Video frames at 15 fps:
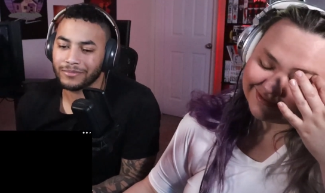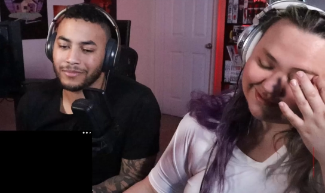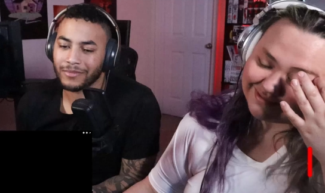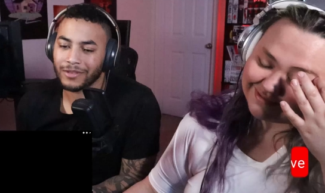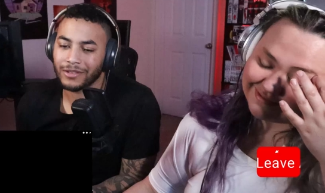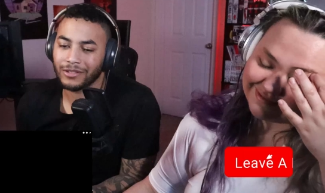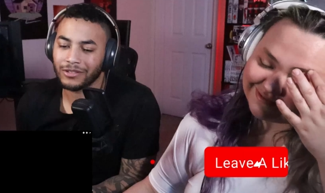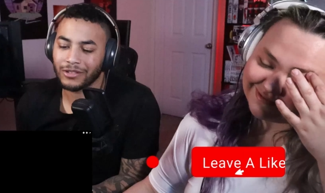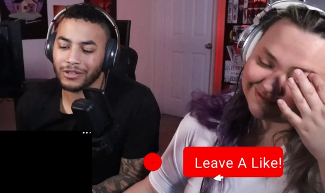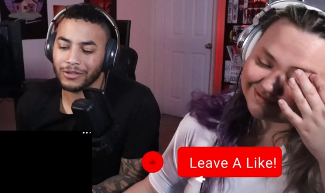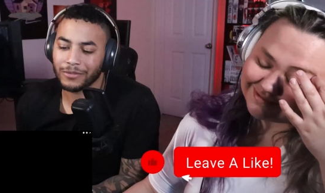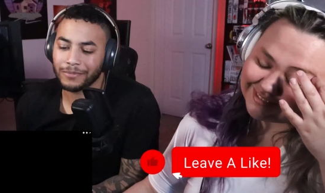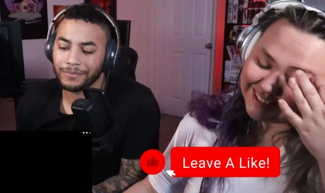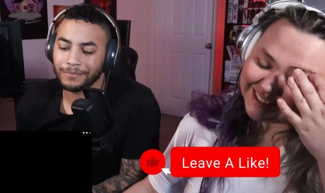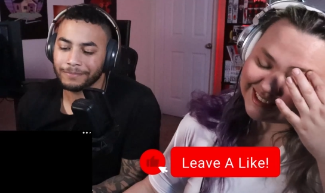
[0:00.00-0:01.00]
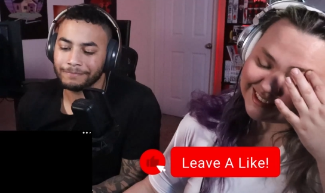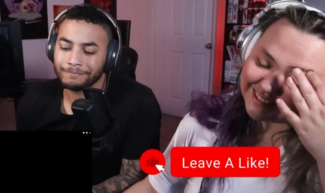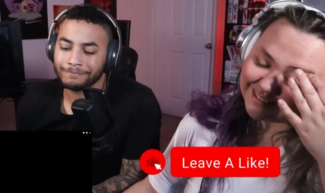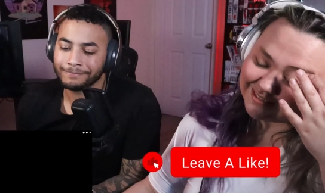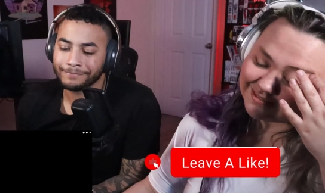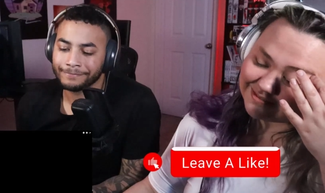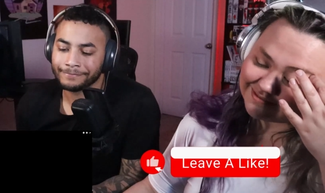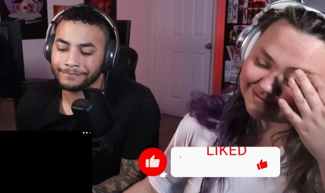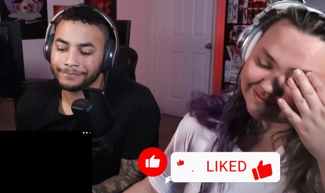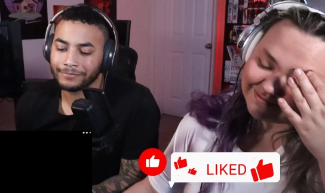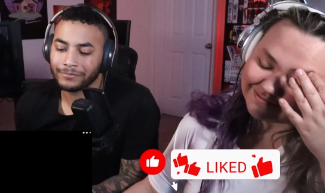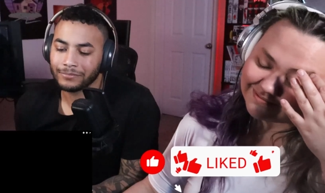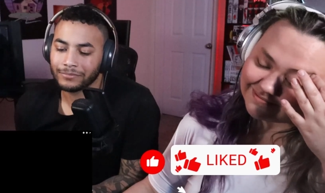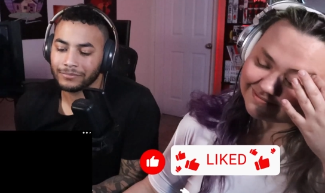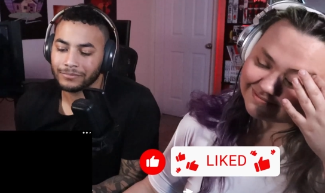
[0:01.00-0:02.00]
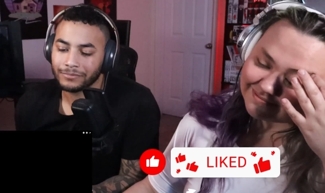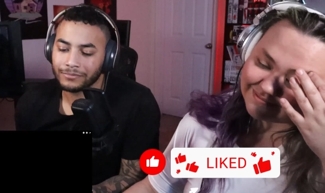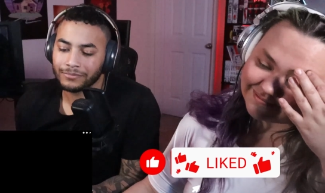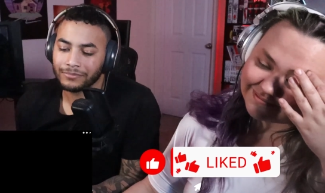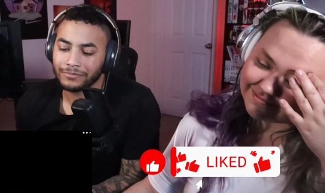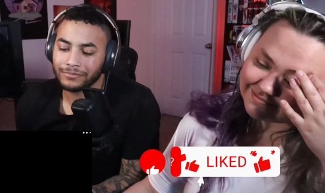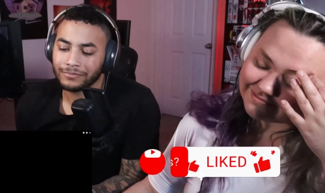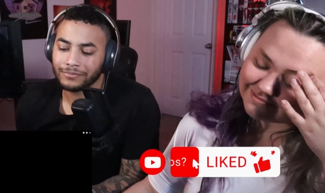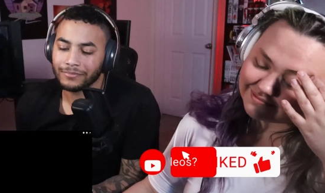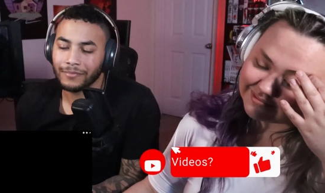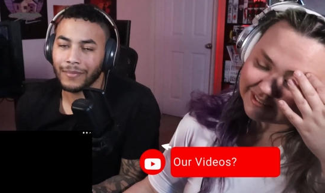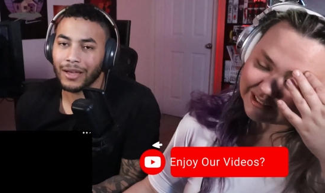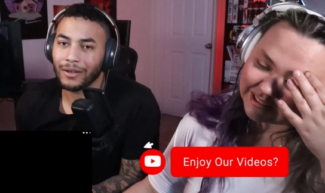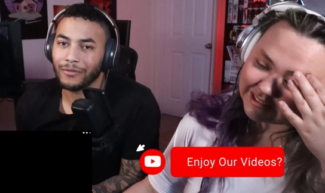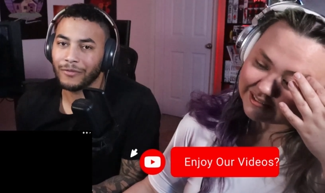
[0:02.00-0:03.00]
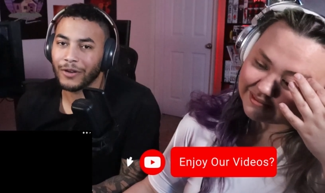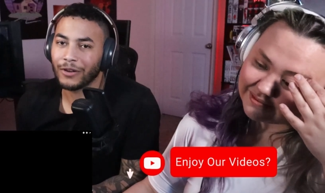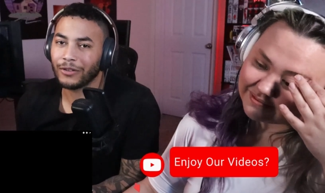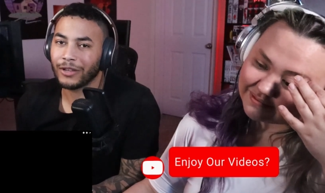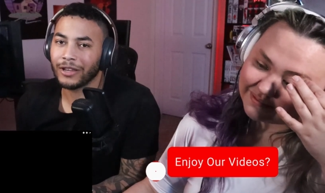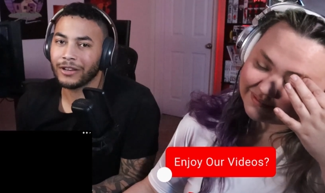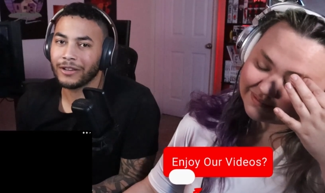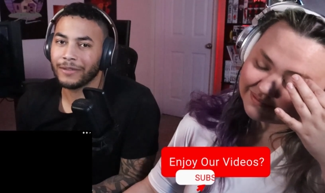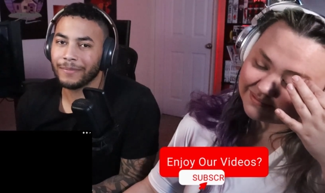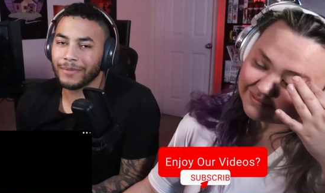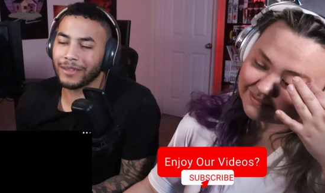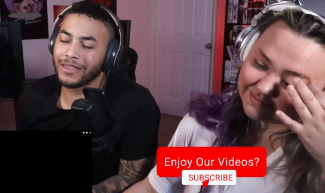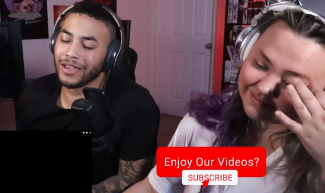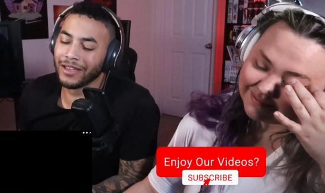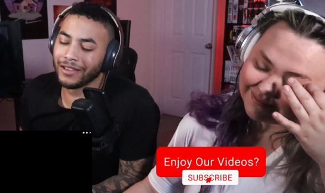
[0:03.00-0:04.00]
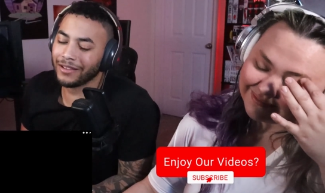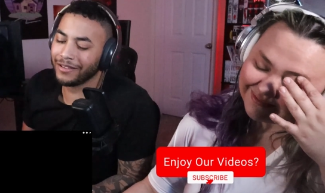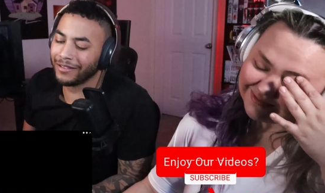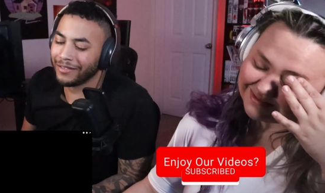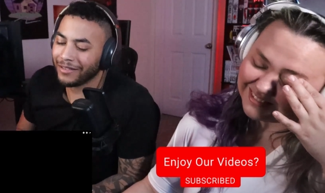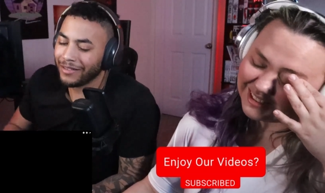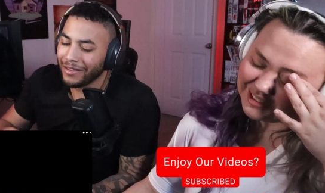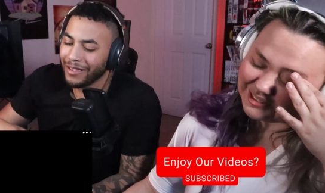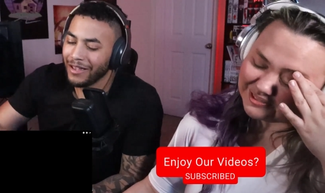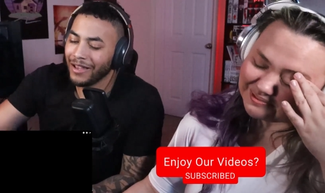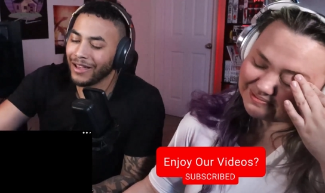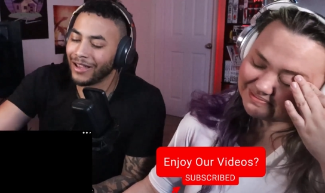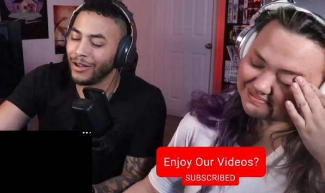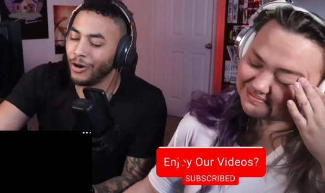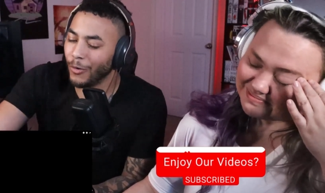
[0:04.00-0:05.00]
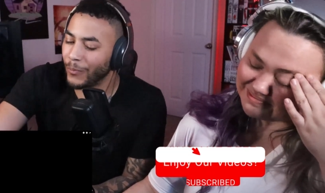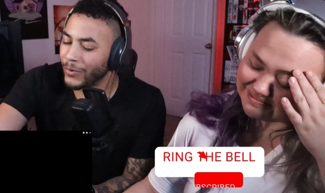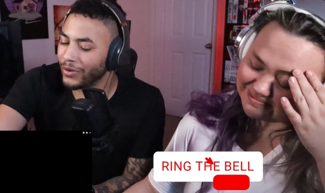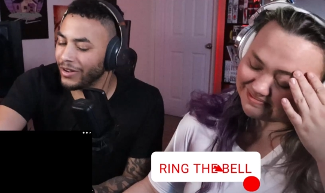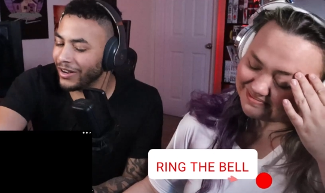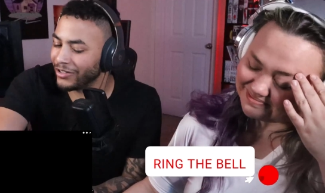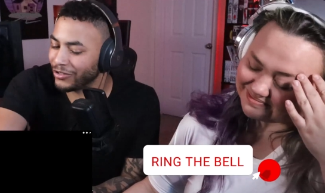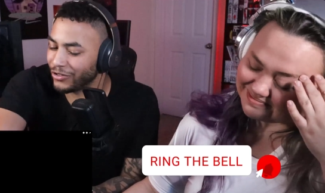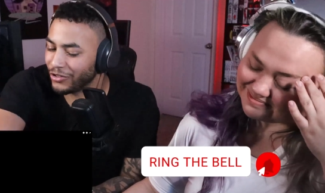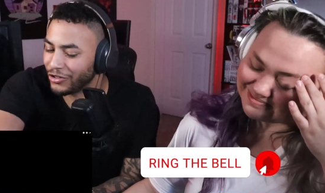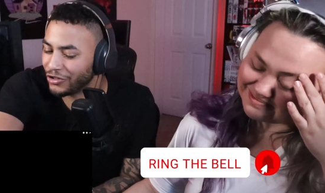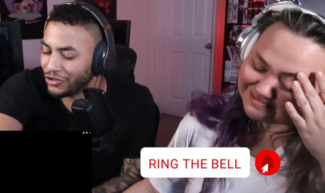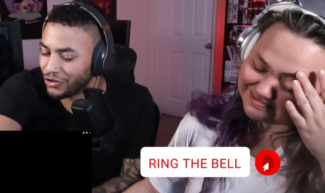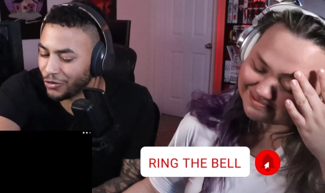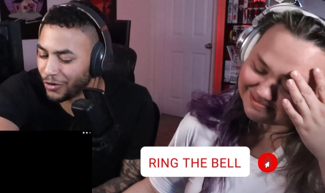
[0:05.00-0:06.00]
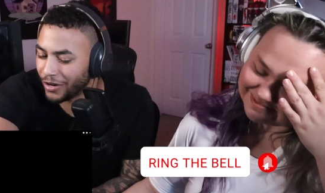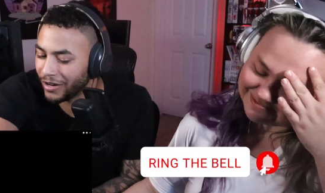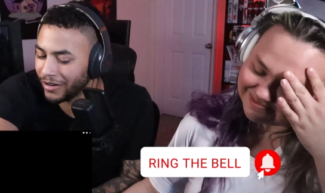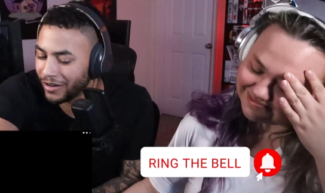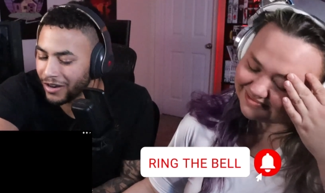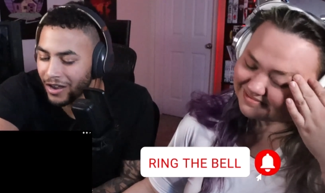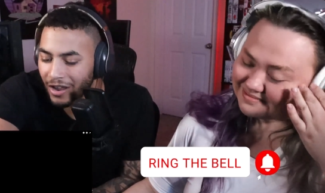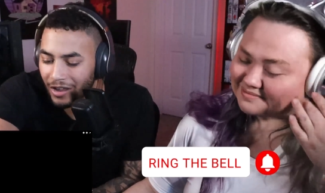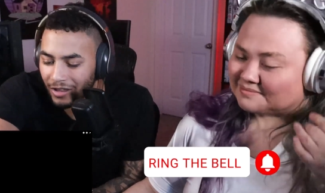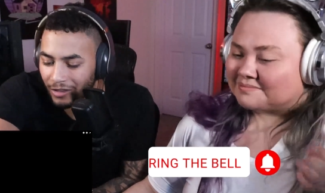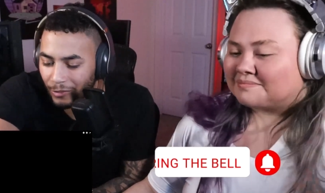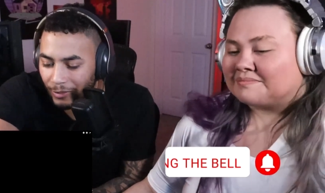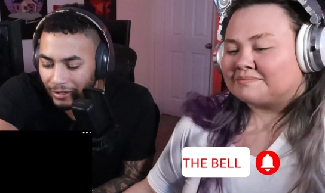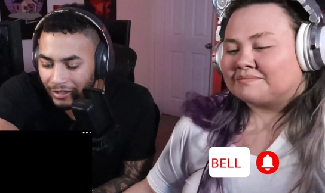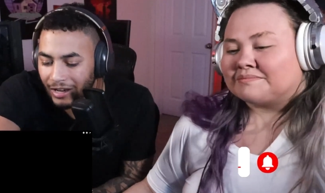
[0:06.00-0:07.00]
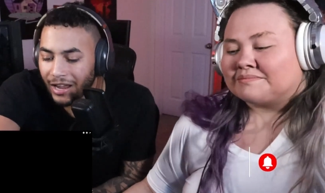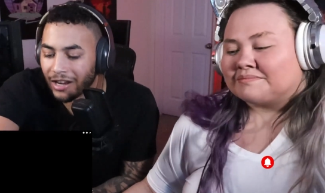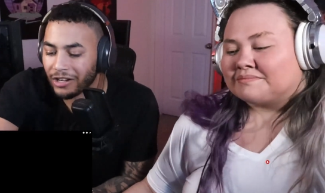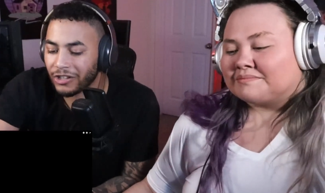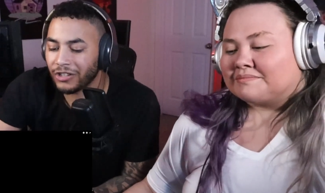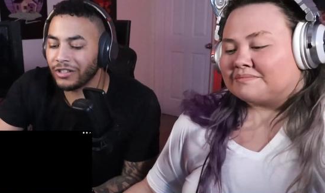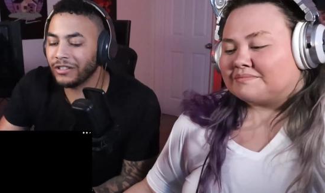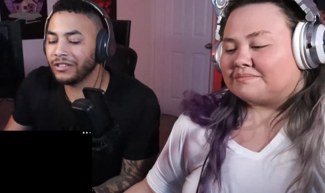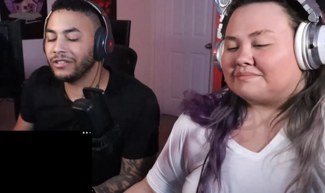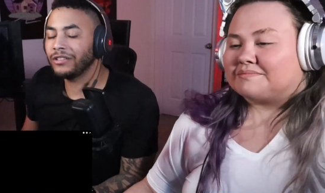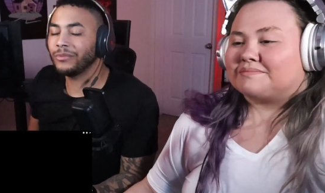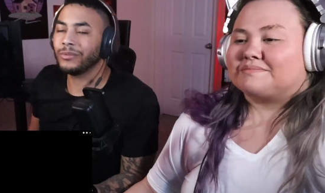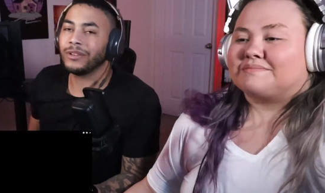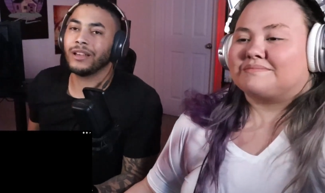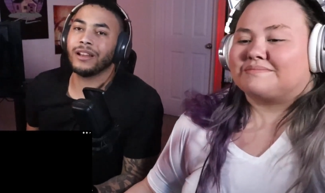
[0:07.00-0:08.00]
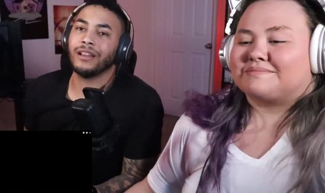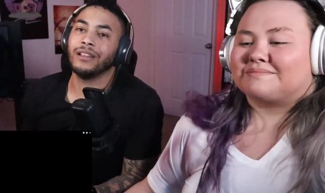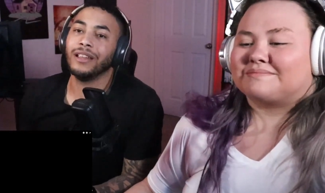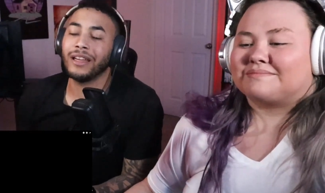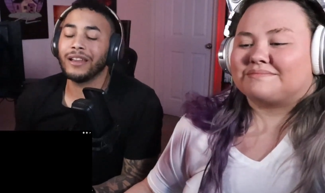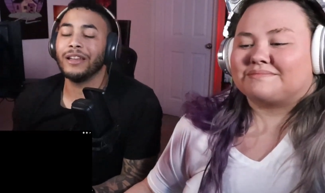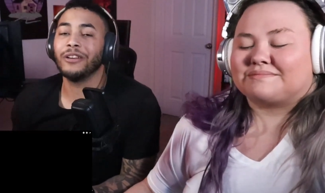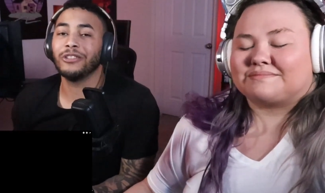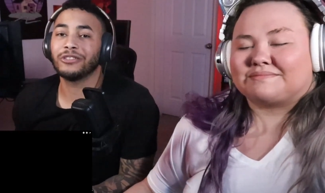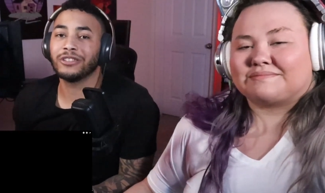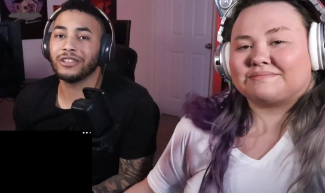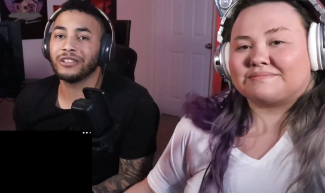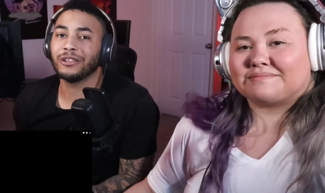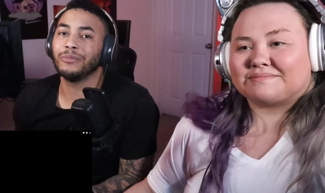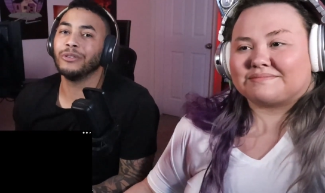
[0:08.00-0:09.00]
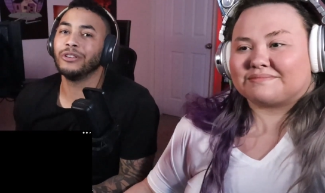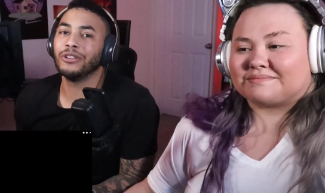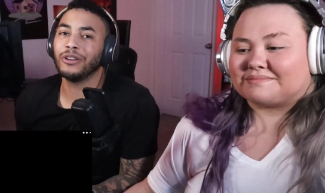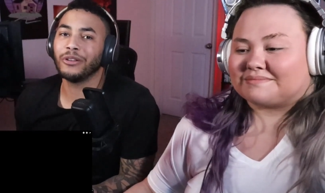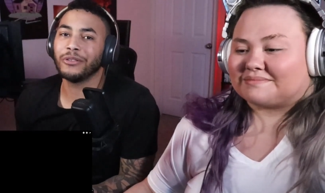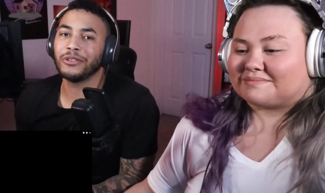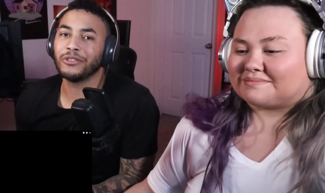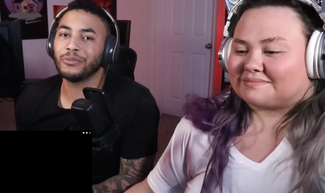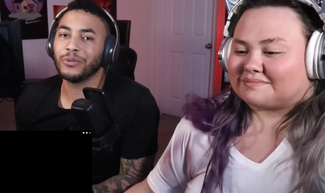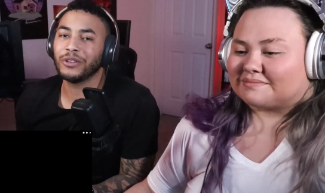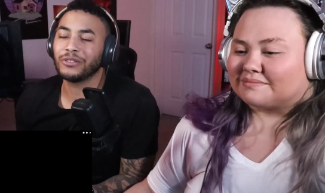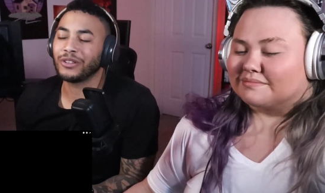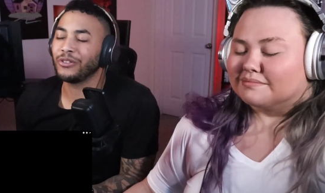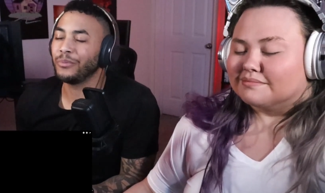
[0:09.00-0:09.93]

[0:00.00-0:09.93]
Speaker 1: So, listen, my fair lady. I hope you guys are enjoying the reactions. We got a lot of Hellsing coming to y'all this week, so I hope